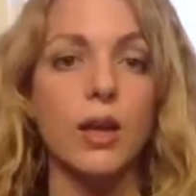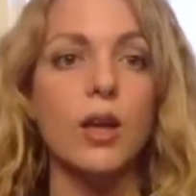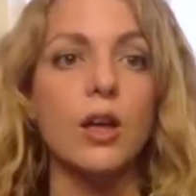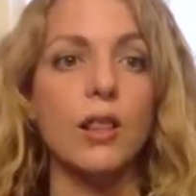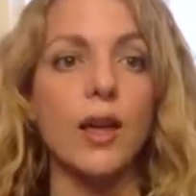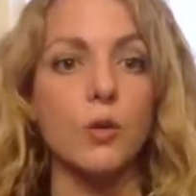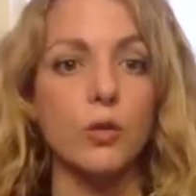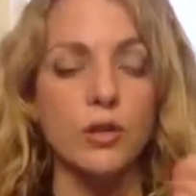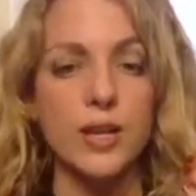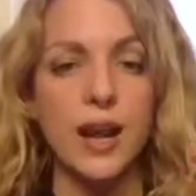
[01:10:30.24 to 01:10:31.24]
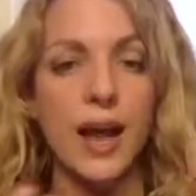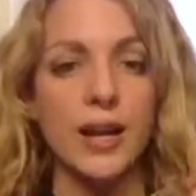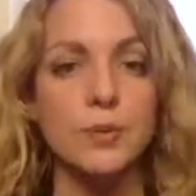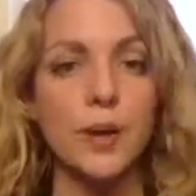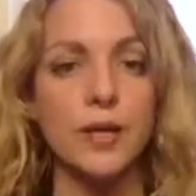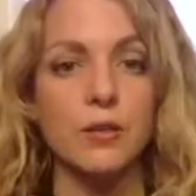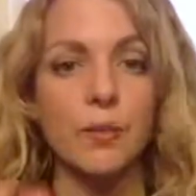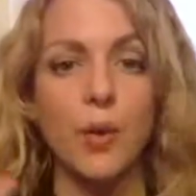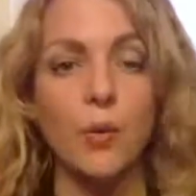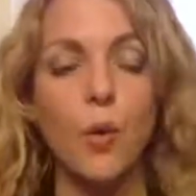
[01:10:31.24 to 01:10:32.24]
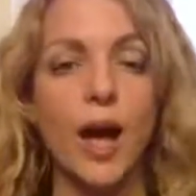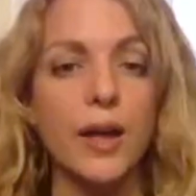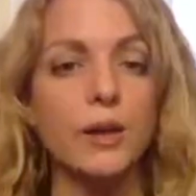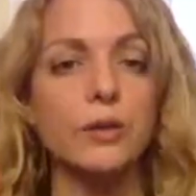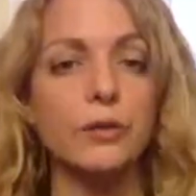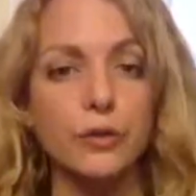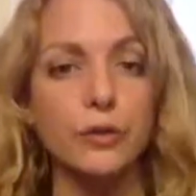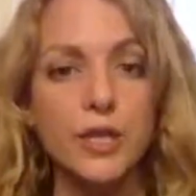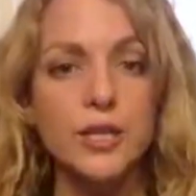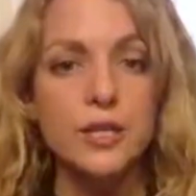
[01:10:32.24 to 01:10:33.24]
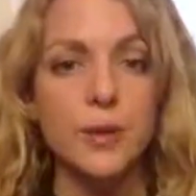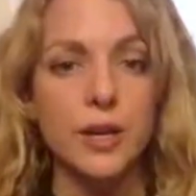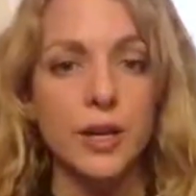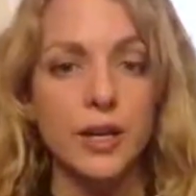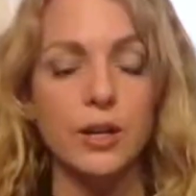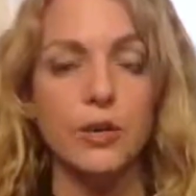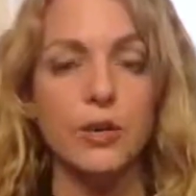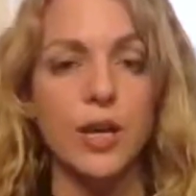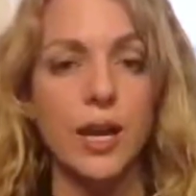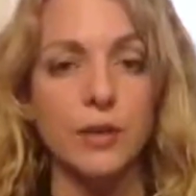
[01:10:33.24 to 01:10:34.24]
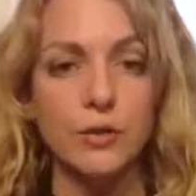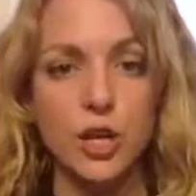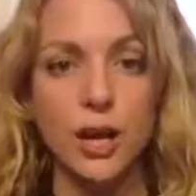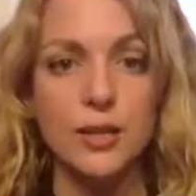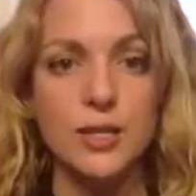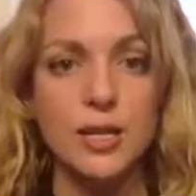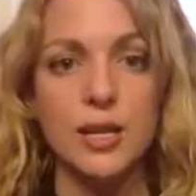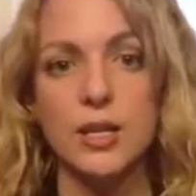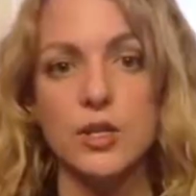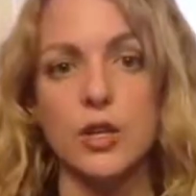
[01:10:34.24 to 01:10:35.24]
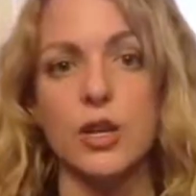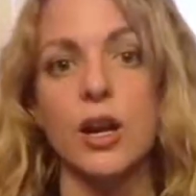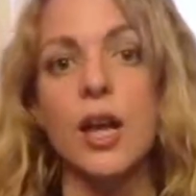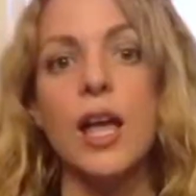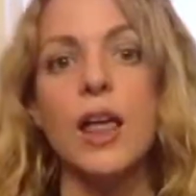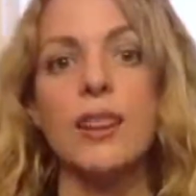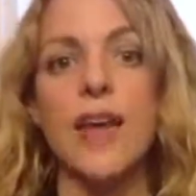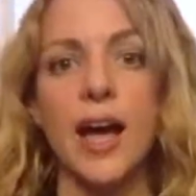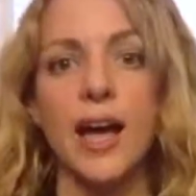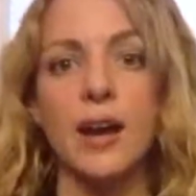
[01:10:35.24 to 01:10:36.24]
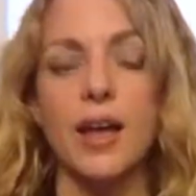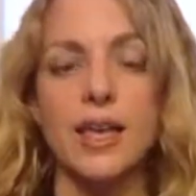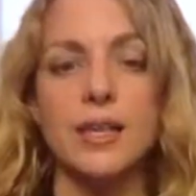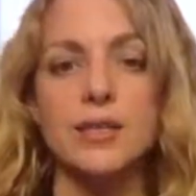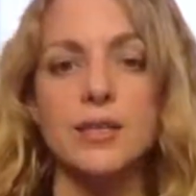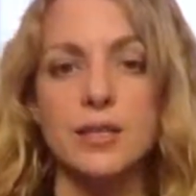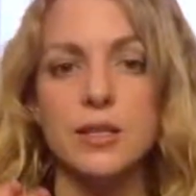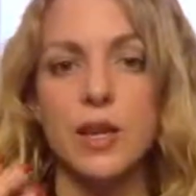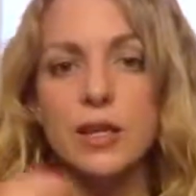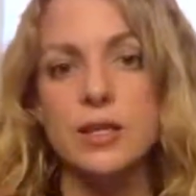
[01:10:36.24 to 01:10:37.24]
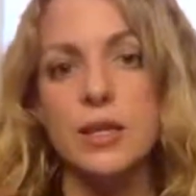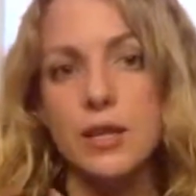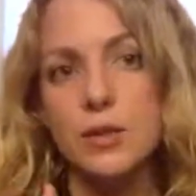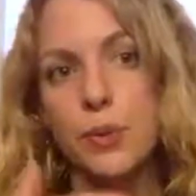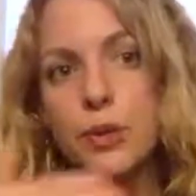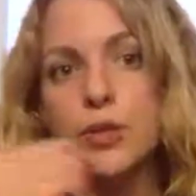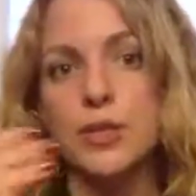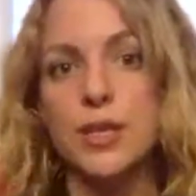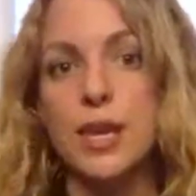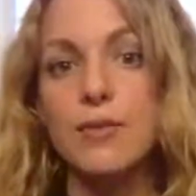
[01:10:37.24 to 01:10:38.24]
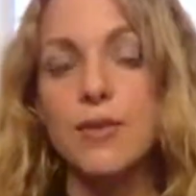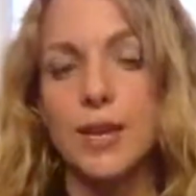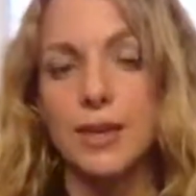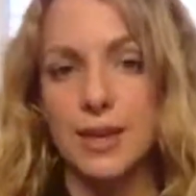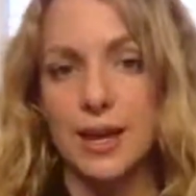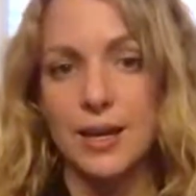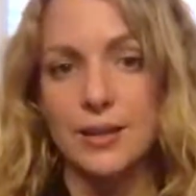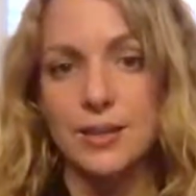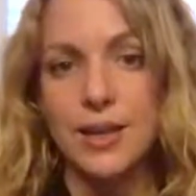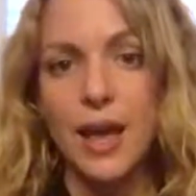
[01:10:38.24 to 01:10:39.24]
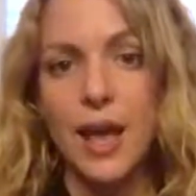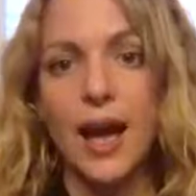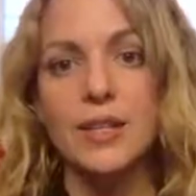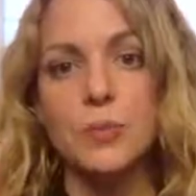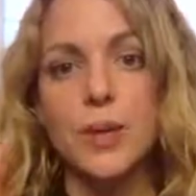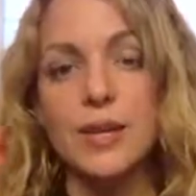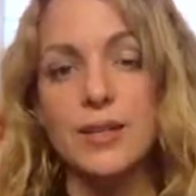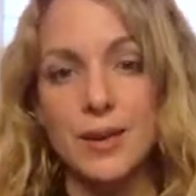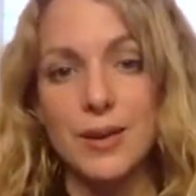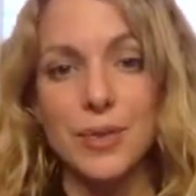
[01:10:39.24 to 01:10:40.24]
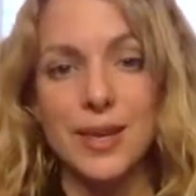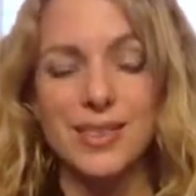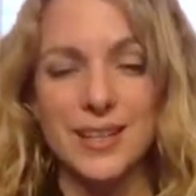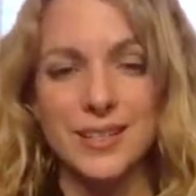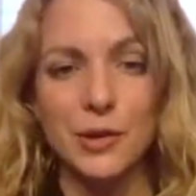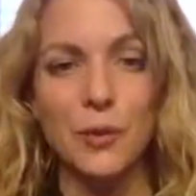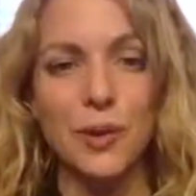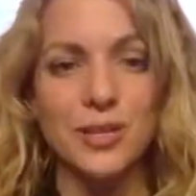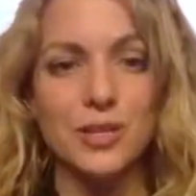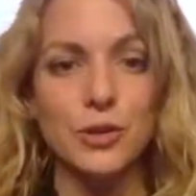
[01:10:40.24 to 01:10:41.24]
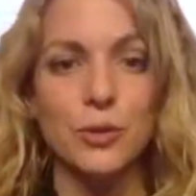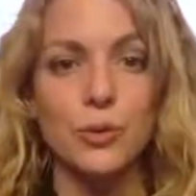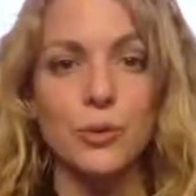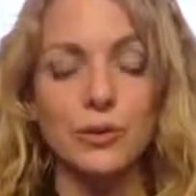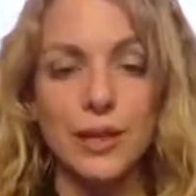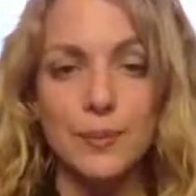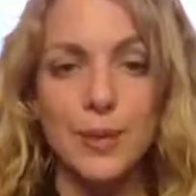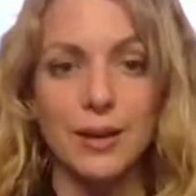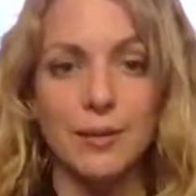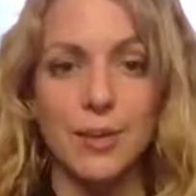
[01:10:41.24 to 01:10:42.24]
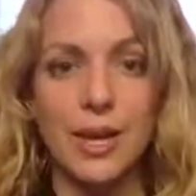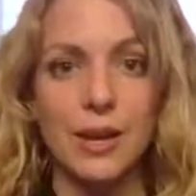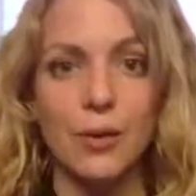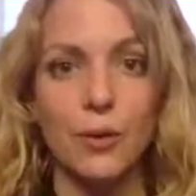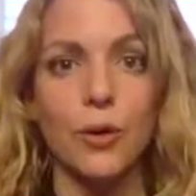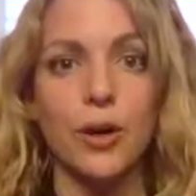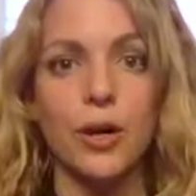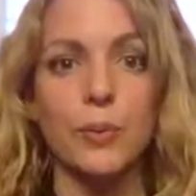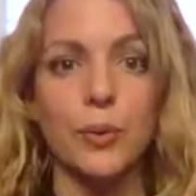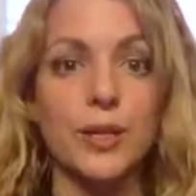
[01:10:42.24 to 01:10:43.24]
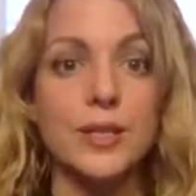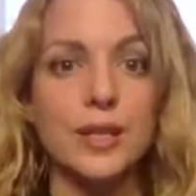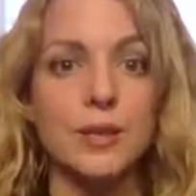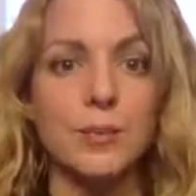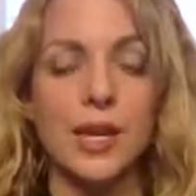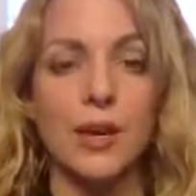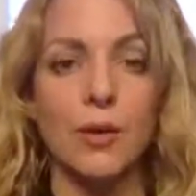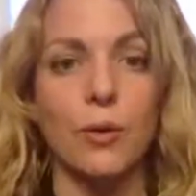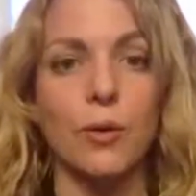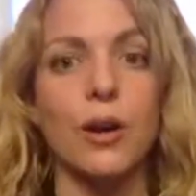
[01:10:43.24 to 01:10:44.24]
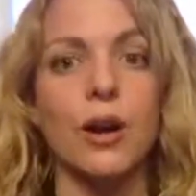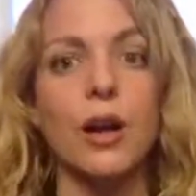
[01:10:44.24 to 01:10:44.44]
Like there's an aspect of my wild, free spirited, creative Shakti nature that is perceiving this as being something that's going to limit me or imprison me, or